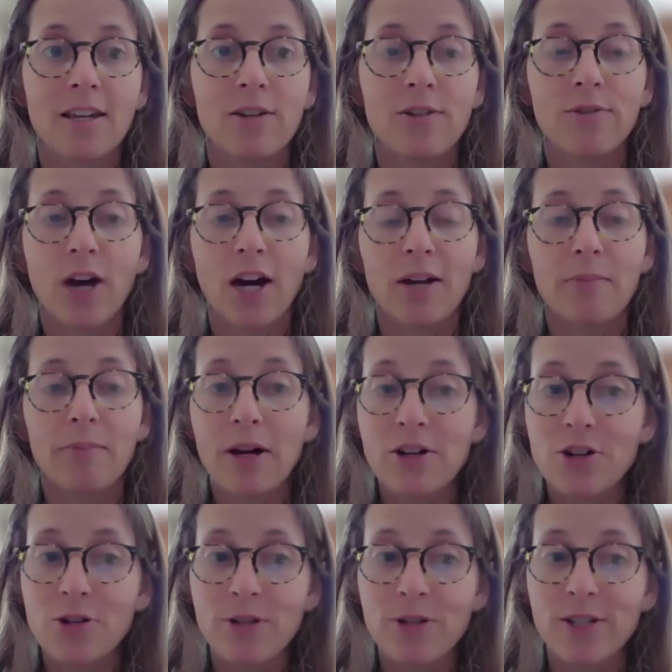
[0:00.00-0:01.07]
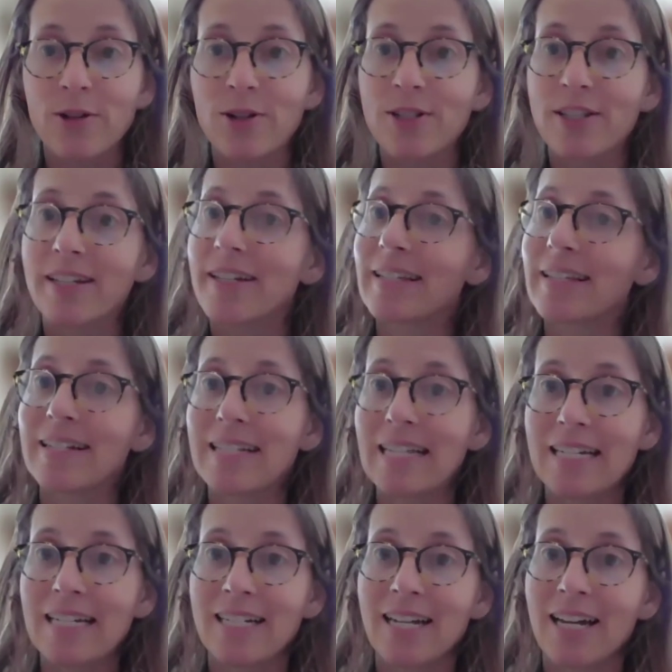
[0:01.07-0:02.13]
You've got a bunch of resources, and
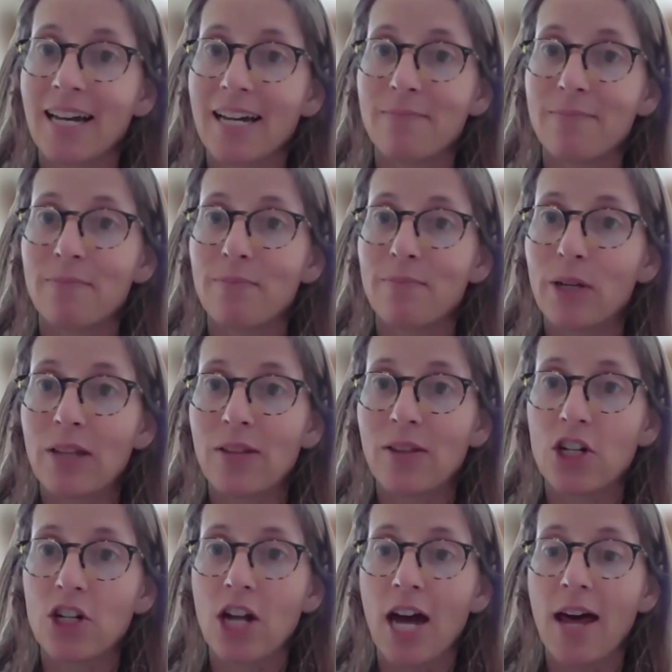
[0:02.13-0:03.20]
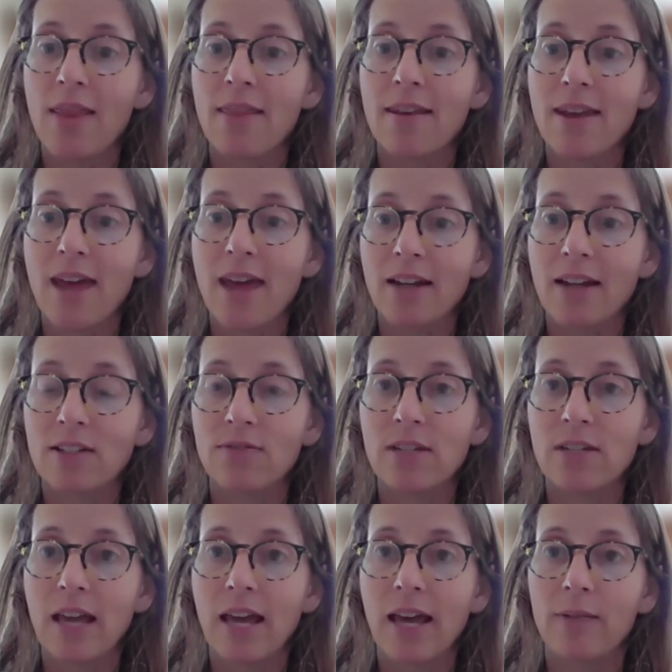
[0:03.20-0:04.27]
Dan put in the chat the next
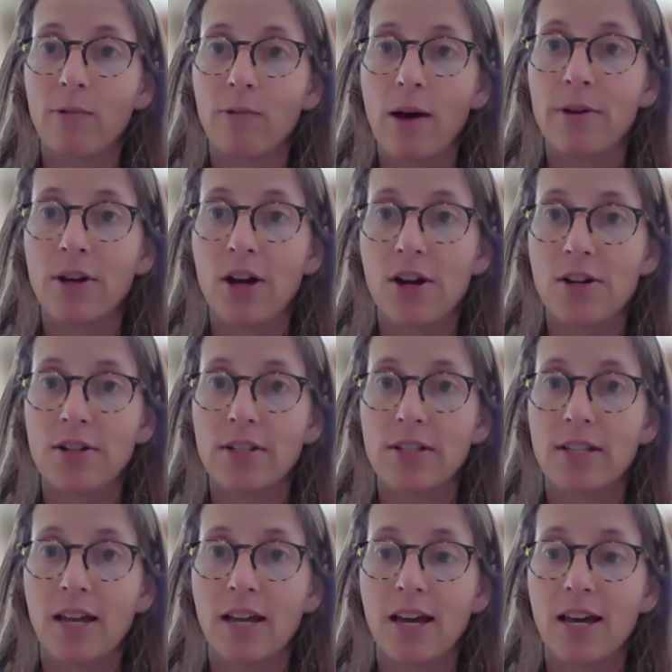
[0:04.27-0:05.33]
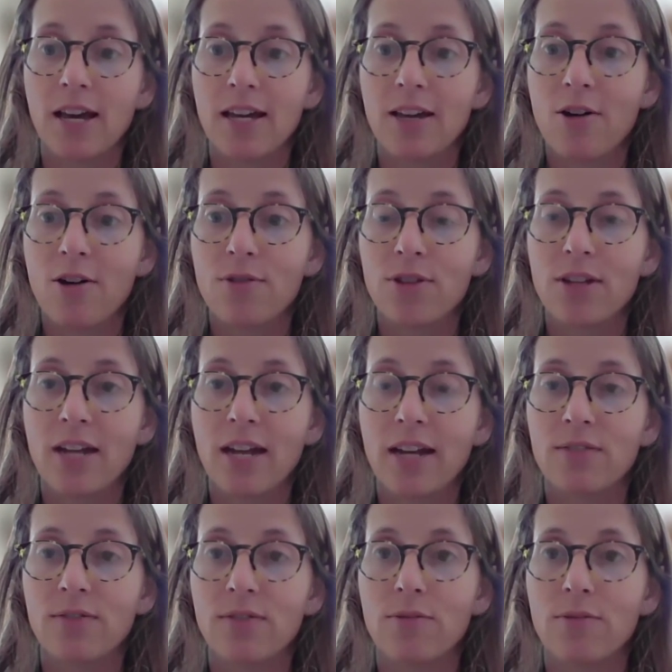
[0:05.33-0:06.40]
VECAN webinars over the
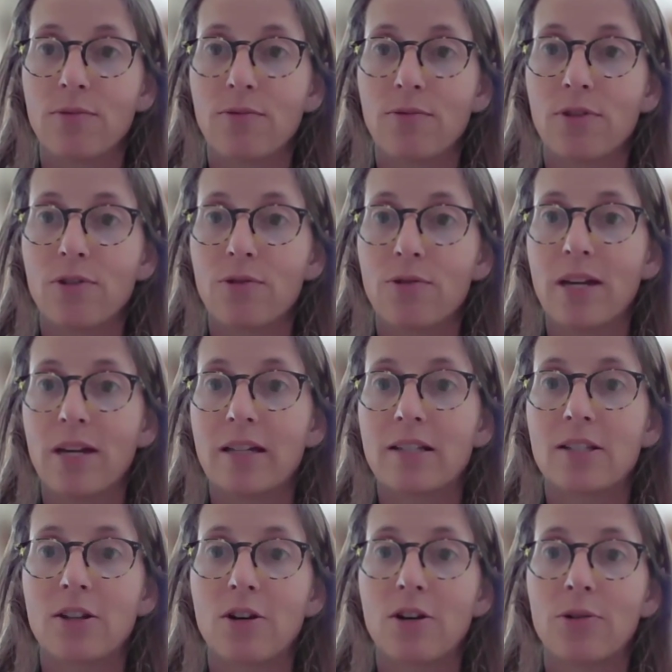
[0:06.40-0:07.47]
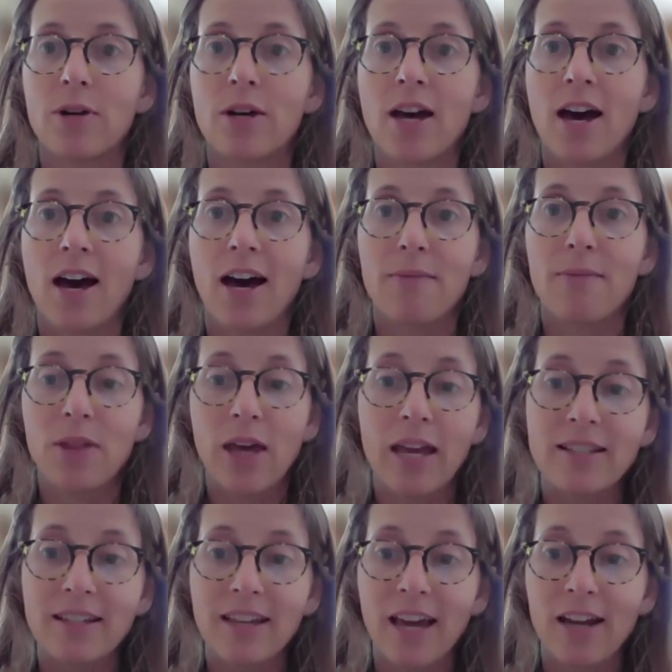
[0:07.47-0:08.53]
next few weeks. So
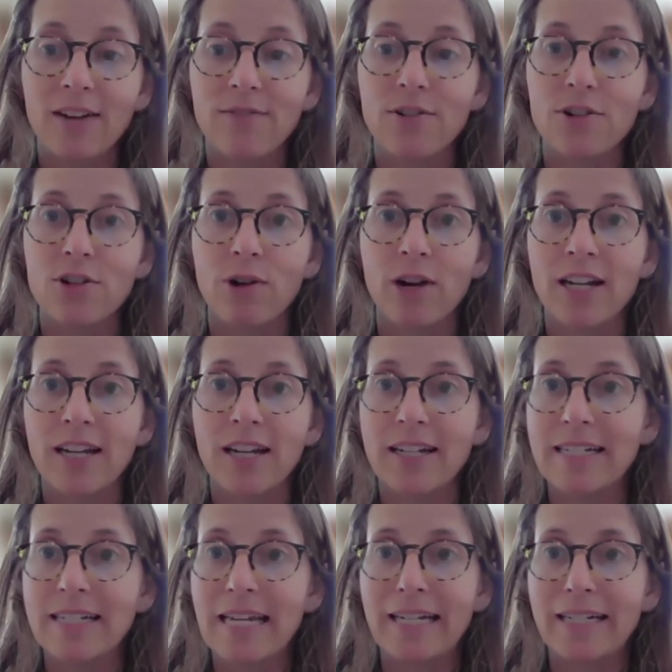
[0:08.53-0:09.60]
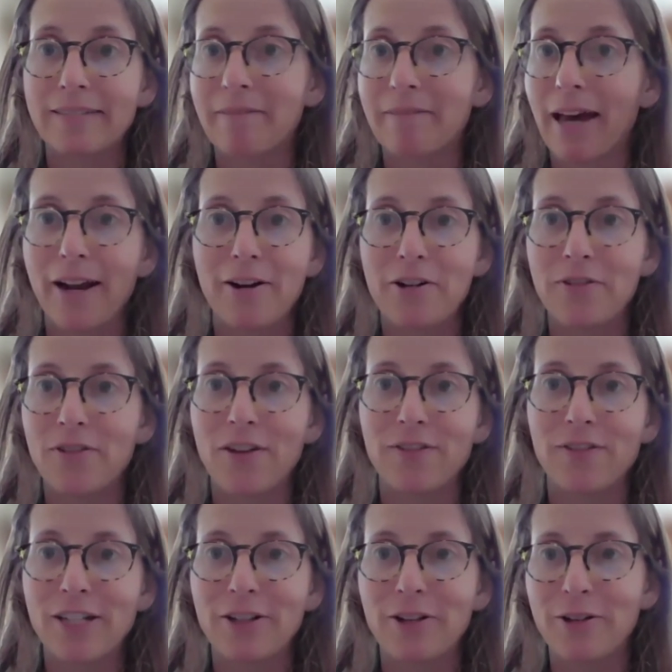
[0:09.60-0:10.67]
thanks again for joining. And Dan, I don't know if you have
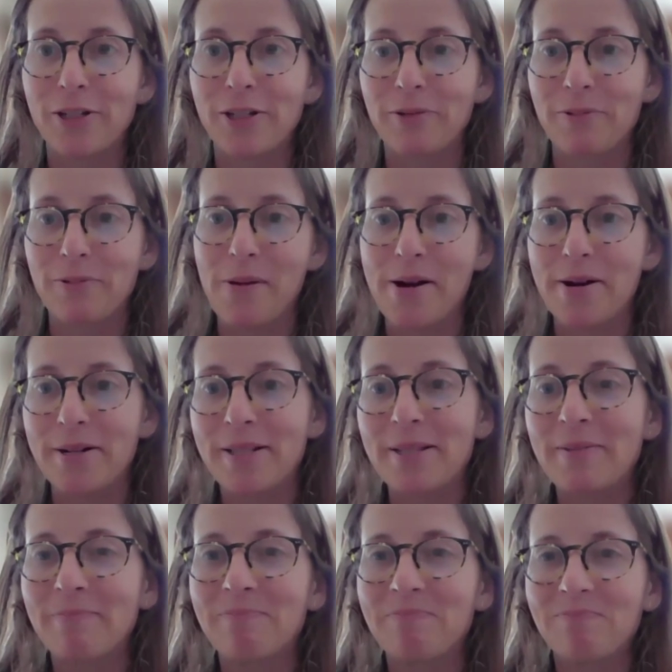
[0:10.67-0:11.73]
any closing remarks.